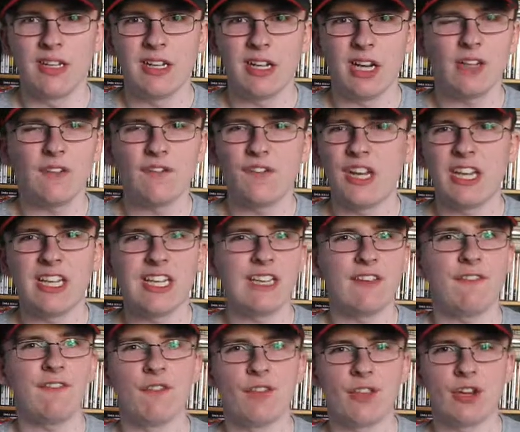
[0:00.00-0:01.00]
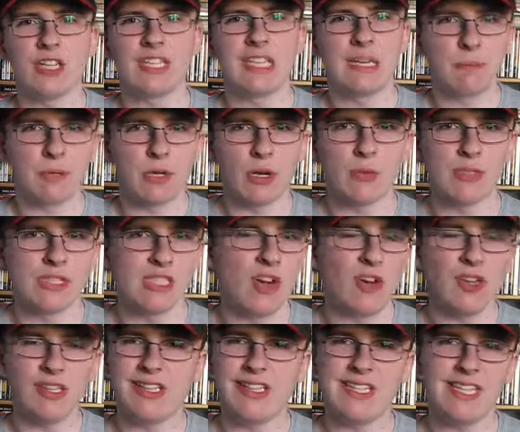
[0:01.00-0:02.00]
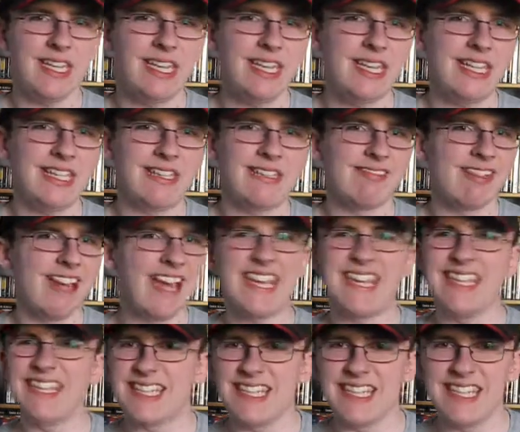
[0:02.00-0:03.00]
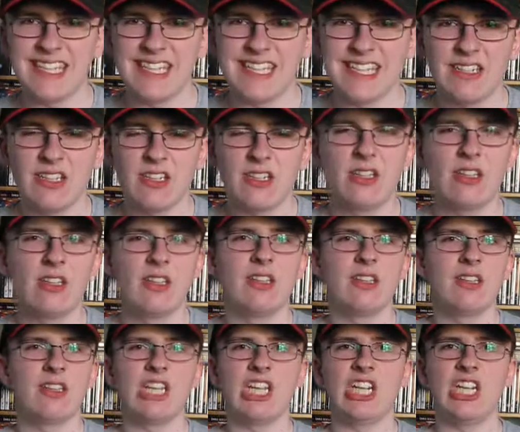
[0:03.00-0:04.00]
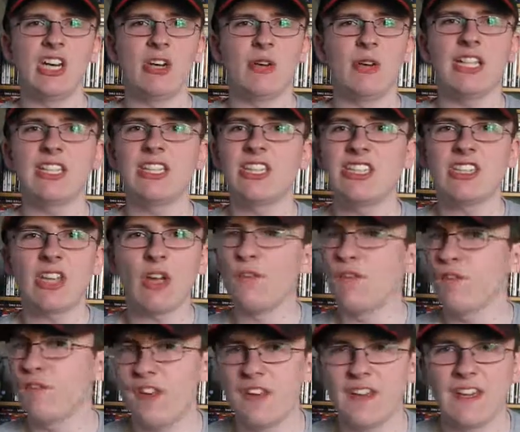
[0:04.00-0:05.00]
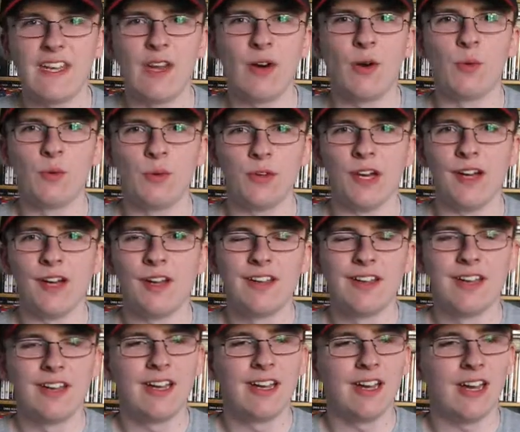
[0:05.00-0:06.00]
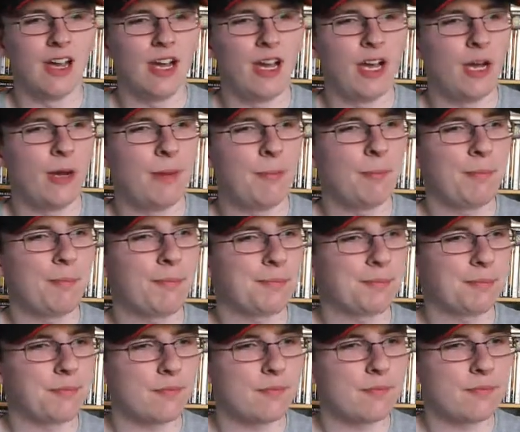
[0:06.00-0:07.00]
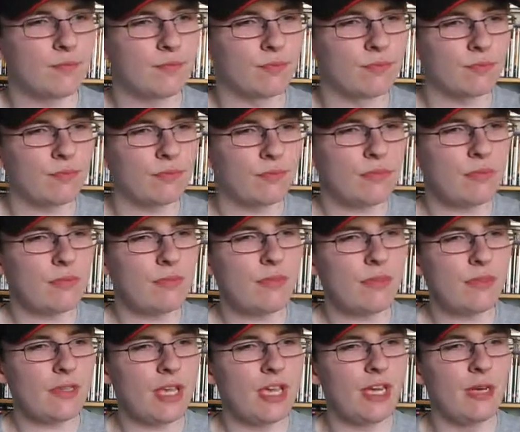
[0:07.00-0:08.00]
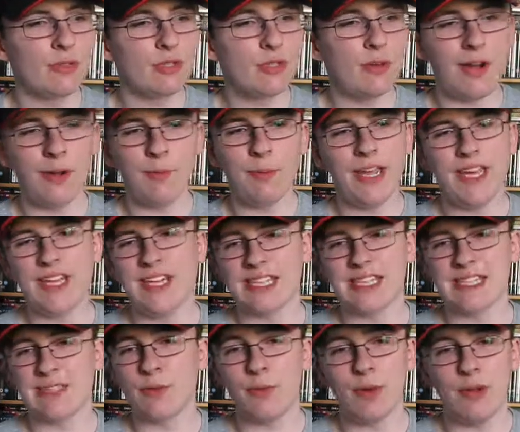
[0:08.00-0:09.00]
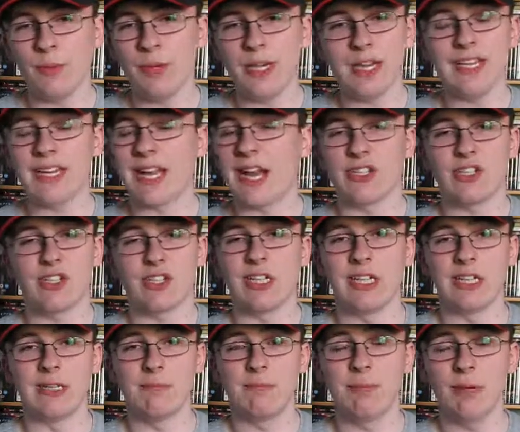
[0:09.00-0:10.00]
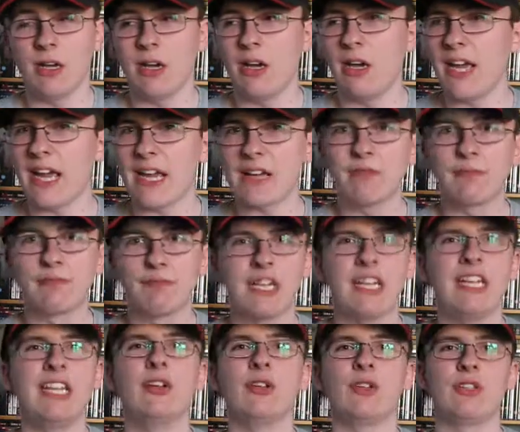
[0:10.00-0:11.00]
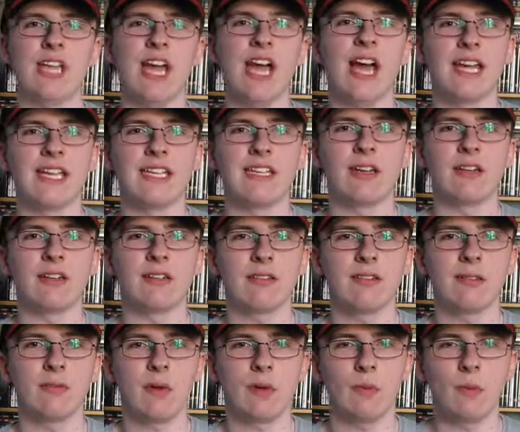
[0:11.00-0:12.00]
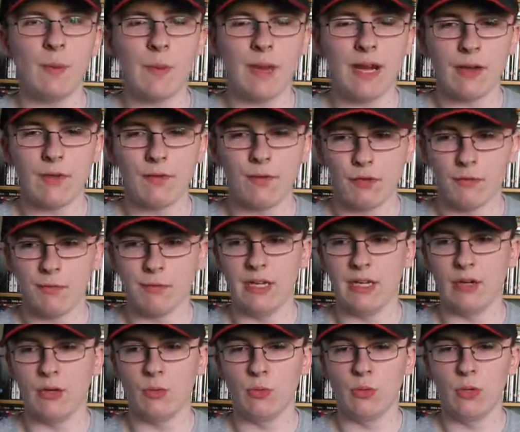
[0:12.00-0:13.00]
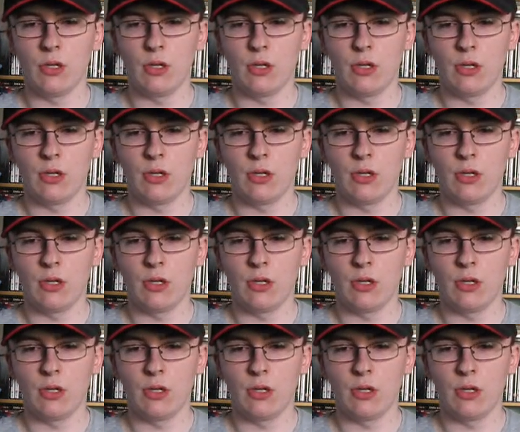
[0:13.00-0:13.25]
I don't feel any different than I did when I was 19, 18. You know, I just don't feel any older. It was quite weird. It's quite weird, actually, but I had a really good day. We went out for a meal